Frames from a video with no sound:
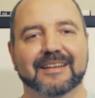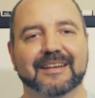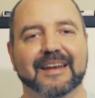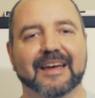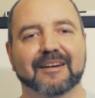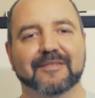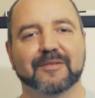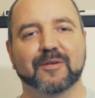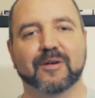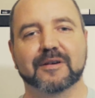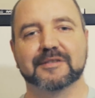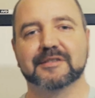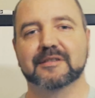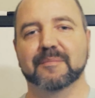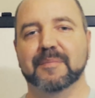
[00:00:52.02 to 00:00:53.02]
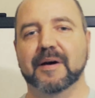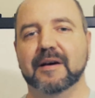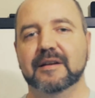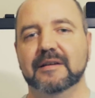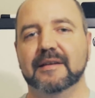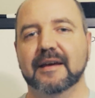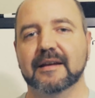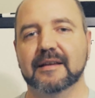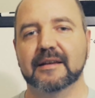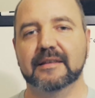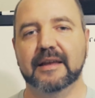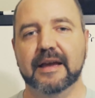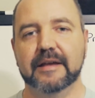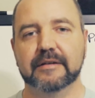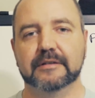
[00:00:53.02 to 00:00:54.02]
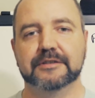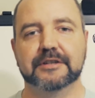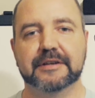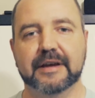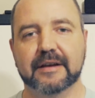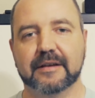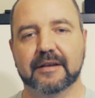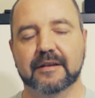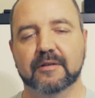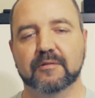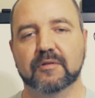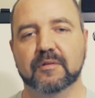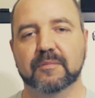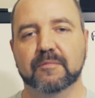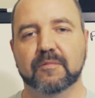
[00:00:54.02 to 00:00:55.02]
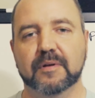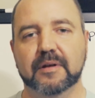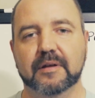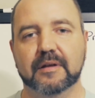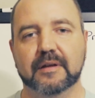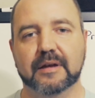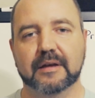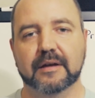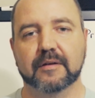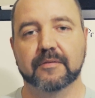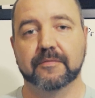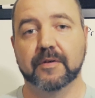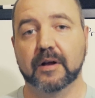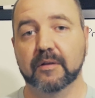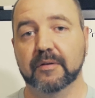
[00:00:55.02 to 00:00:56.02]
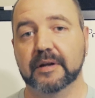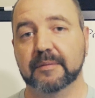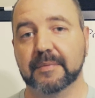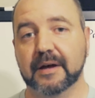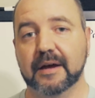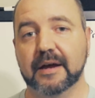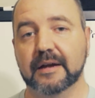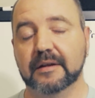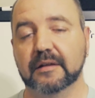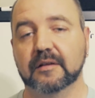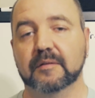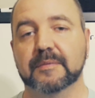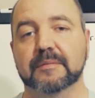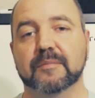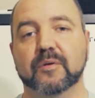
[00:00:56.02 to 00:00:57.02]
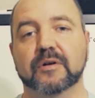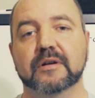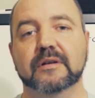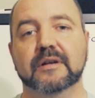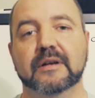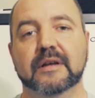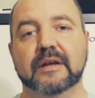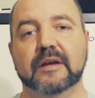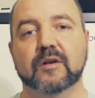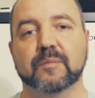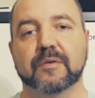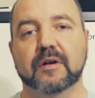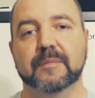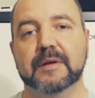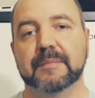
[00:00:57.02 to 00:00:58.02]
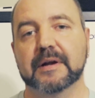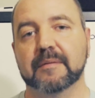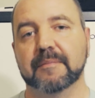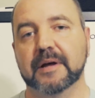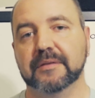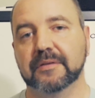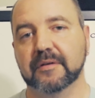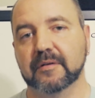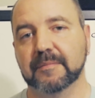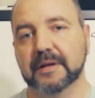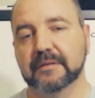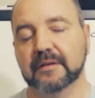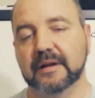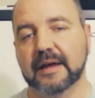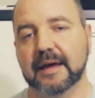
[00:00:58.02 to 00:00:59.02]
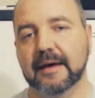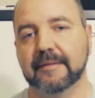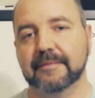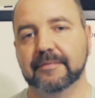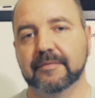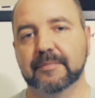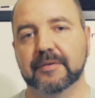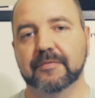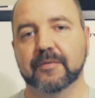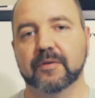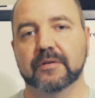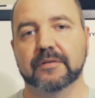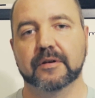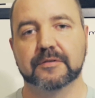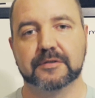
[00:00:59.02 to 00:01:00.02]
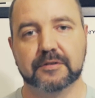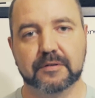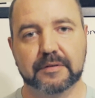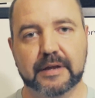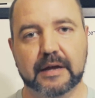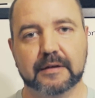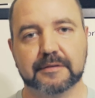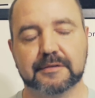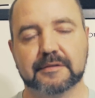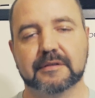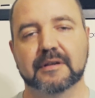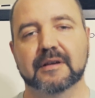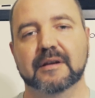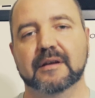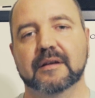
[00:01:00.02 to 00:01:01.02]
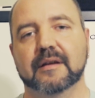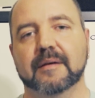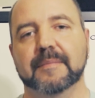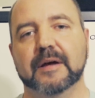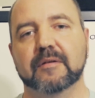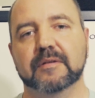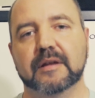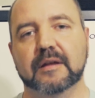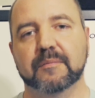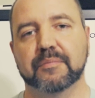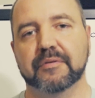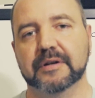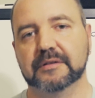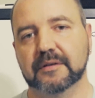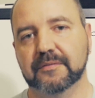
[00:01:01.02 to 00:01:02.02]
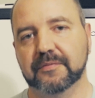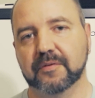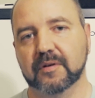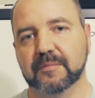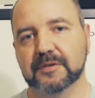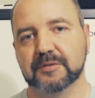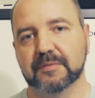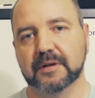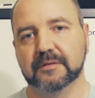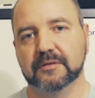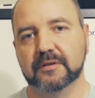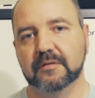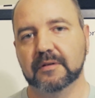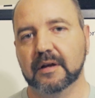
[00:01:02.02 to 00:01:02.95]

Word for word: Now, of course, the body deck and the energy deck will be uh, following behind a little bit more. It'll probably be about a month or a month and a half before those two decks come out in printed form as well too.